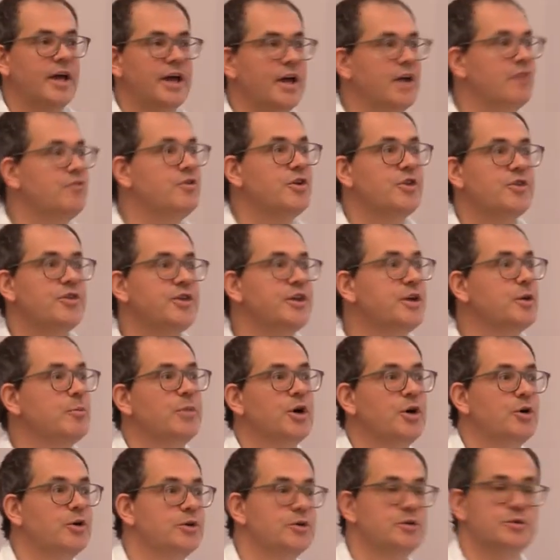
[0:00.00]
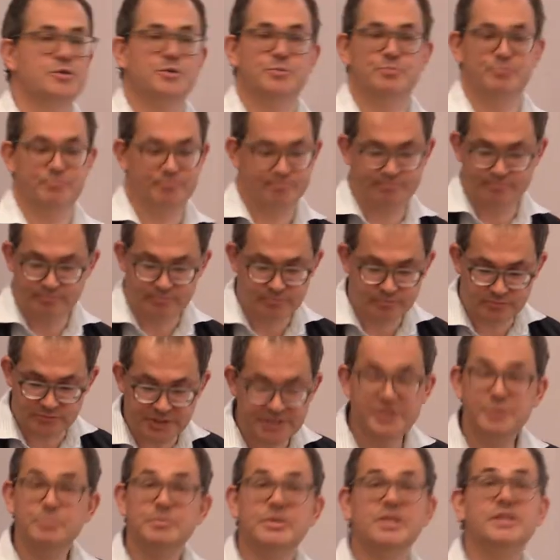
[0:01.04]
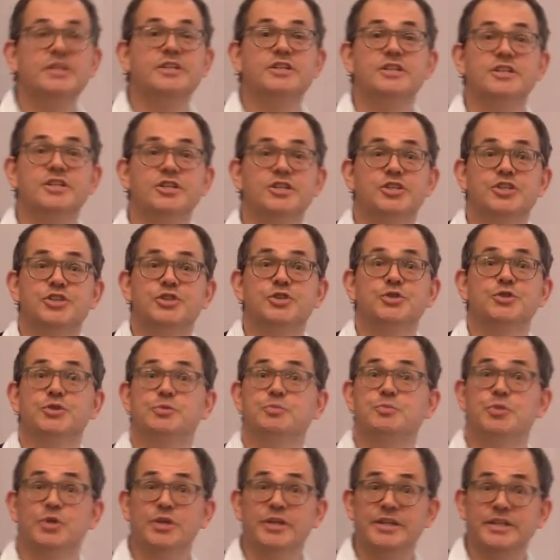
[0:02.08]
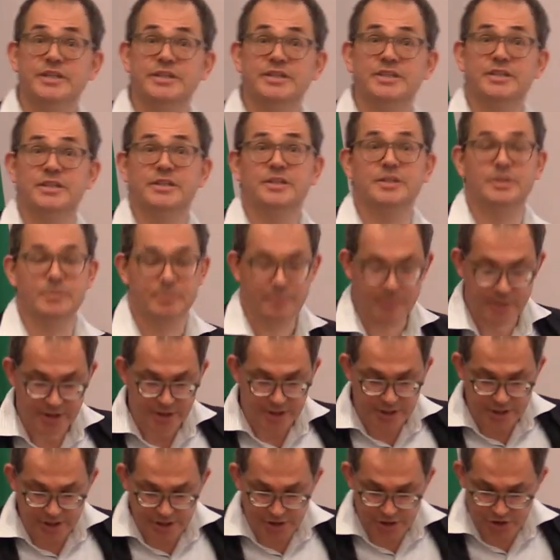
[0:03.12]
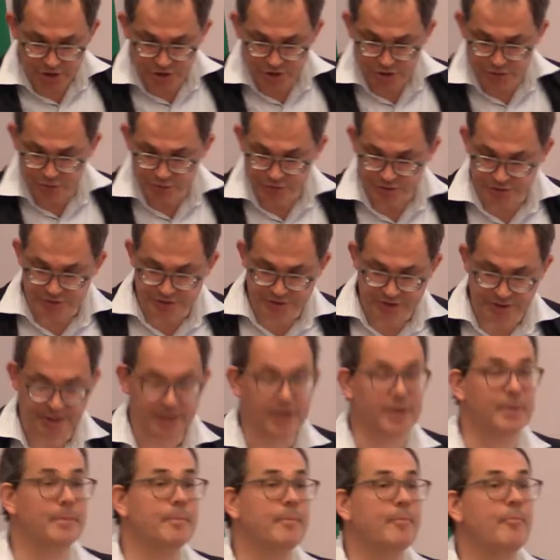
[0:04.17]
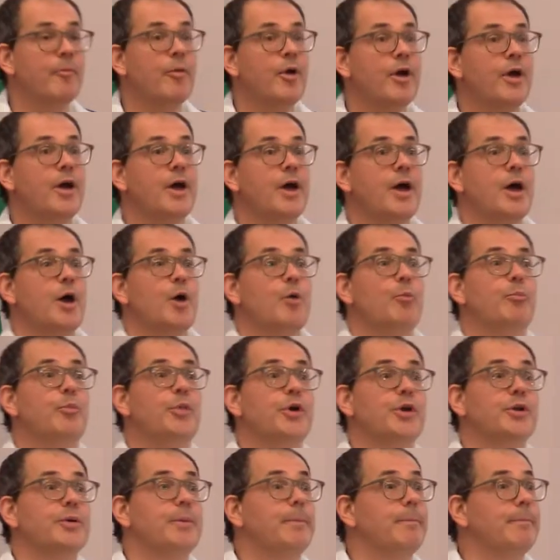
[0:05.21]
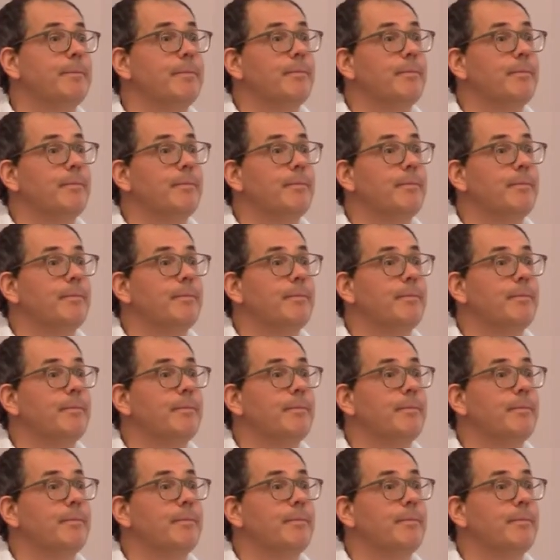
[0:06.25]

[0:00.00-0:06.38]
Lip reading: everything about disability issues, political issues, but